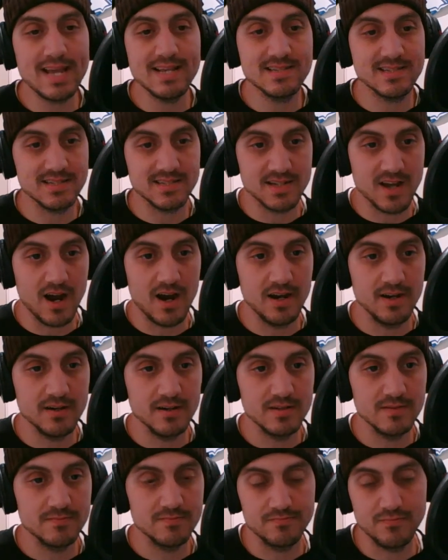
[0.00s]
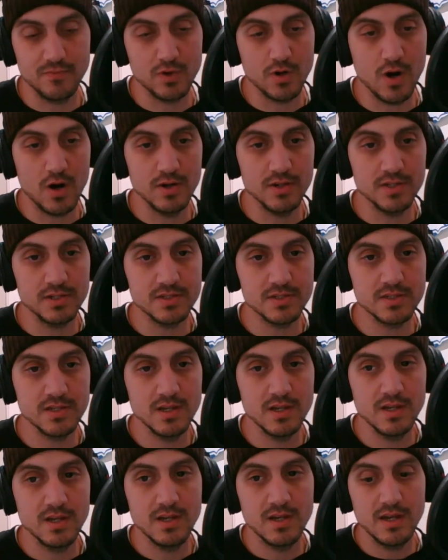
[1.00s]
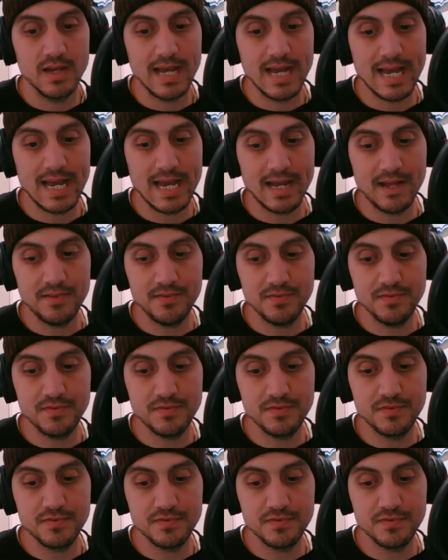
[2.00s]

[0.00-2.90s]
is gone, regardless. And,